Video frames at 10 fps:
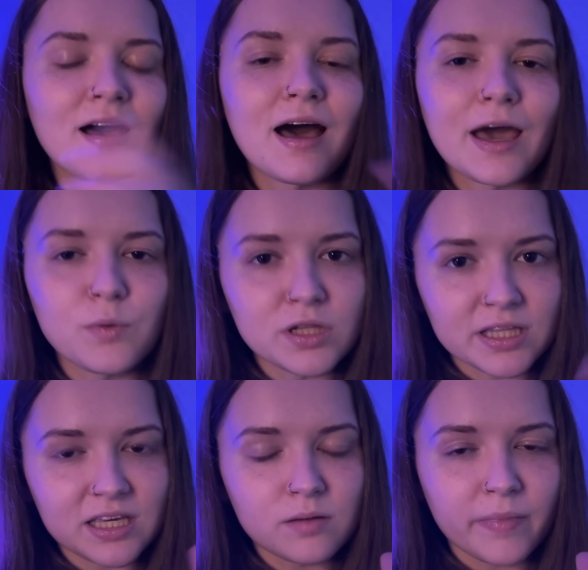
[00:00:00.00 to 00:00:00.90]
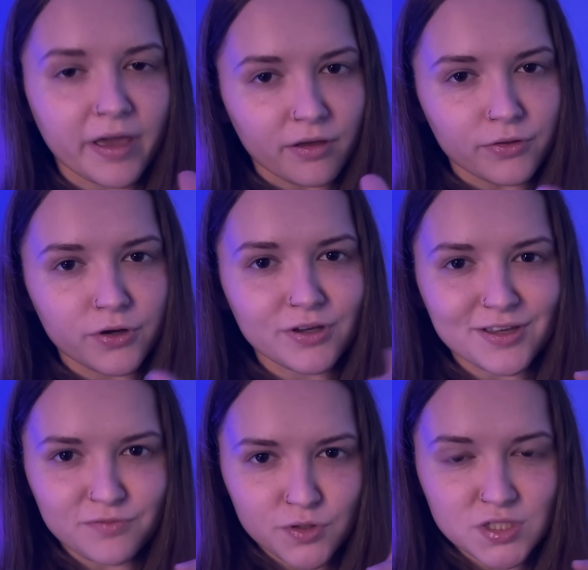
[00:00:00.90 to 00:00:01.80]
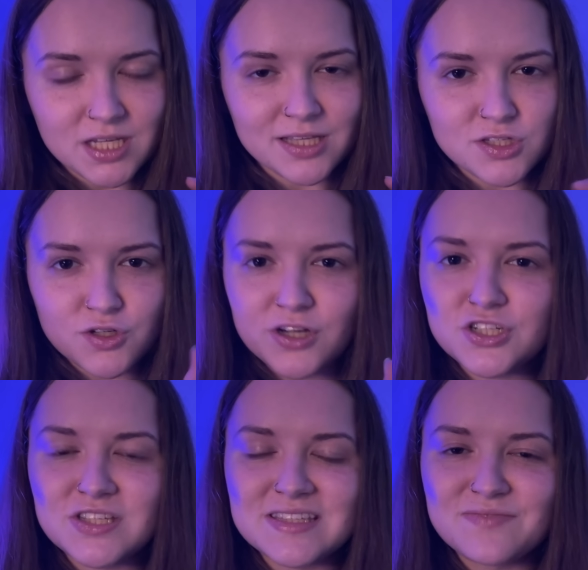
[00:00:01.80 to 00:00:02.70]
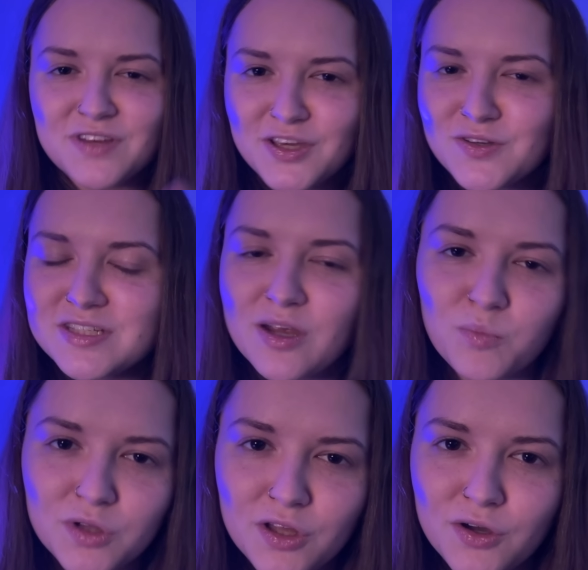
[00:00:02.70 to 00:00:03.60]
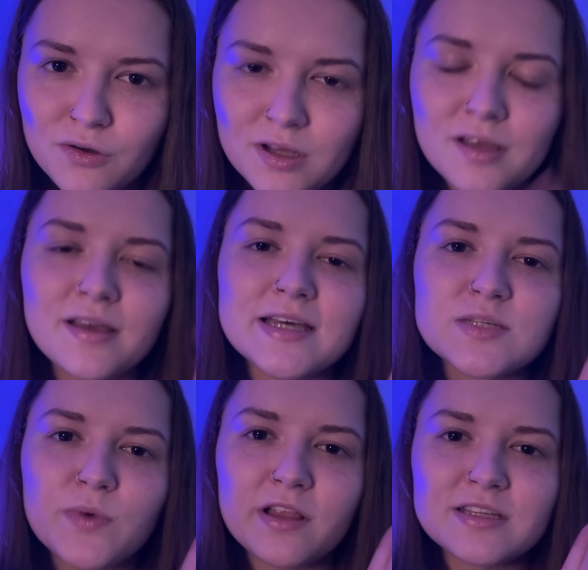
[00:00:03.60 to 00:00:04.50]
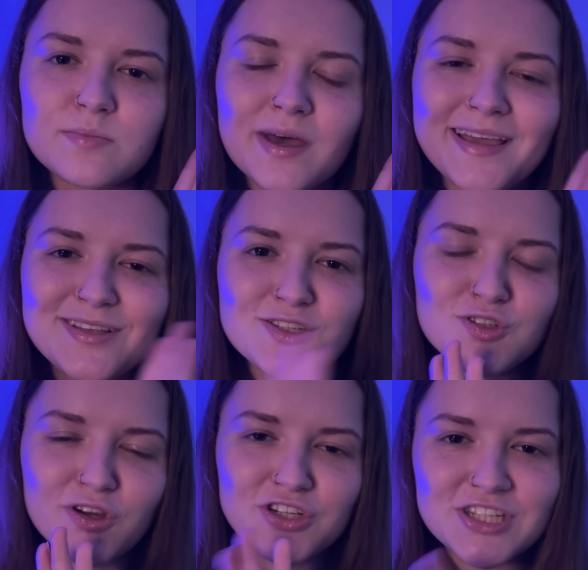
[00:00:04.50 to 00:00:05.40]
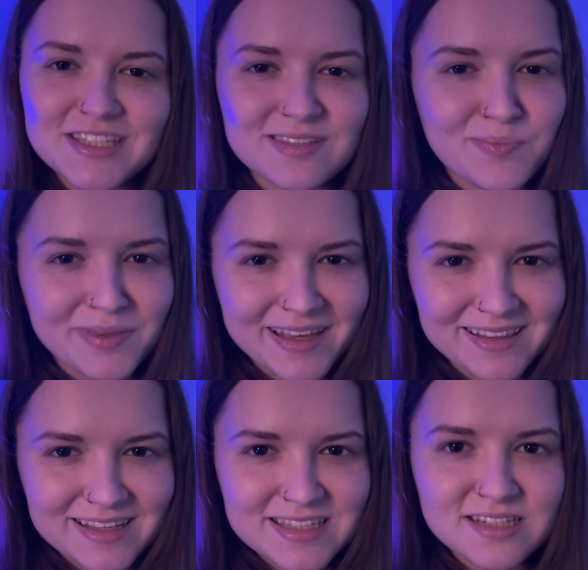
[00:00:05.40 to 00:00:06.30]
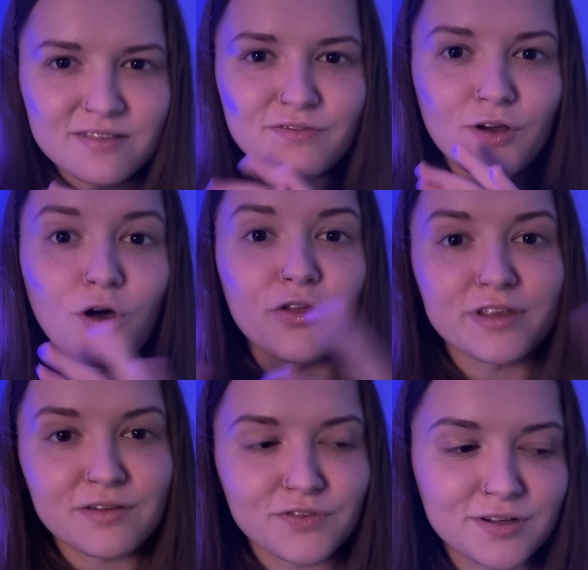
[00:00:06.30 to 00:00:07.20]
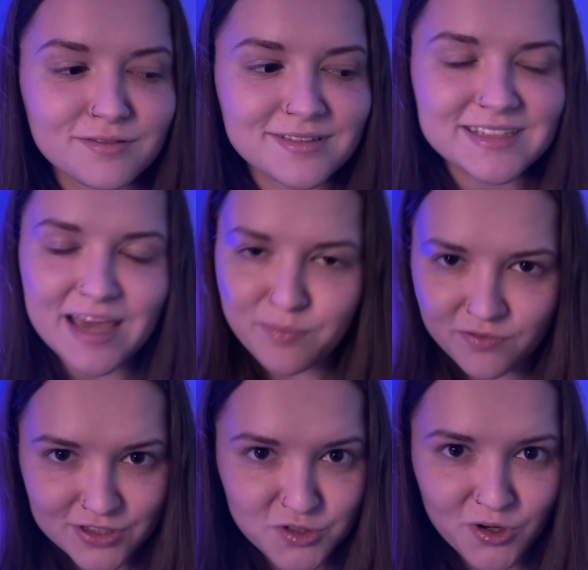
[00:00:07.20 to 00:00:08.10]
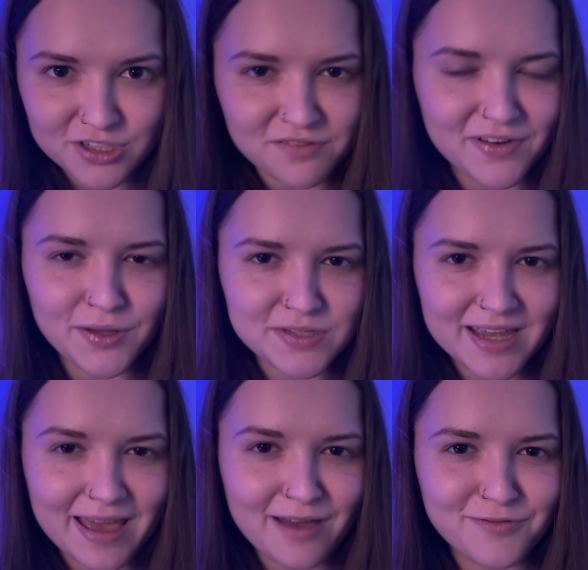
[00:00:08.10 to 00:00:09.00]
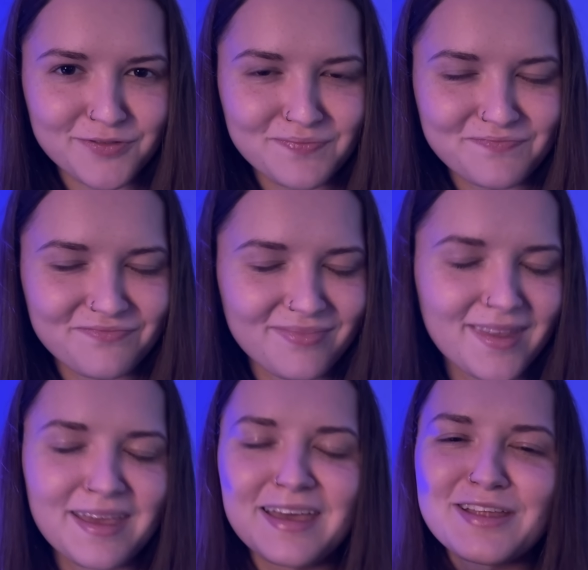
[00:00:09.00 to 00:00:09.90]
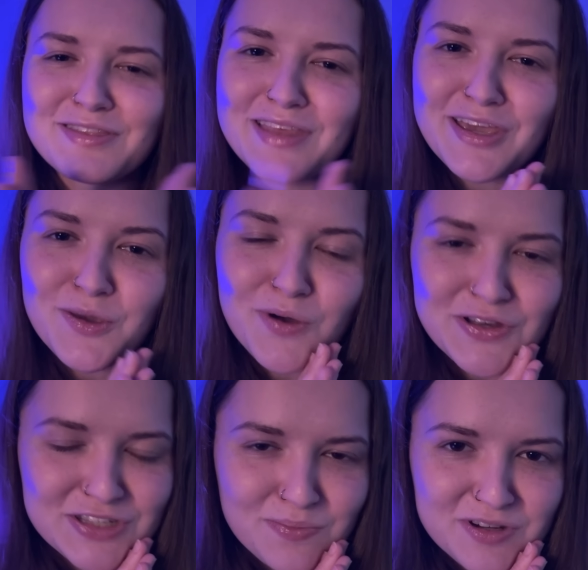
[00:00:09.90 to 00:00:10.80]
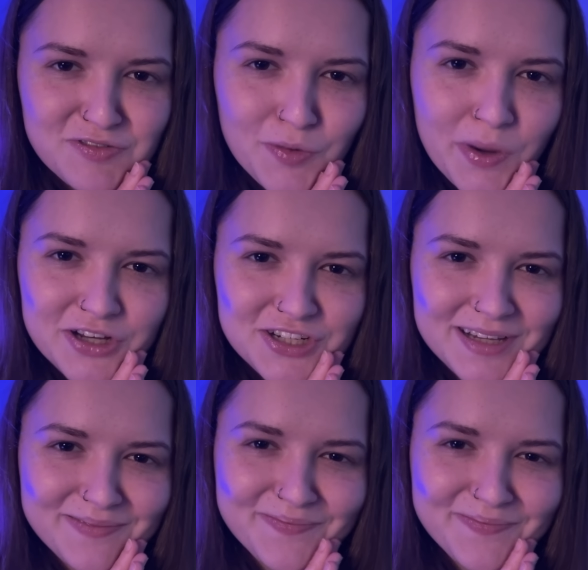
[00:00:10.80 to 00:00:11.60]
I will link my other confusing instructions videos down below, as well as my instructions playlist of all the different type of instruction videos I have. Thank you all so much for watching.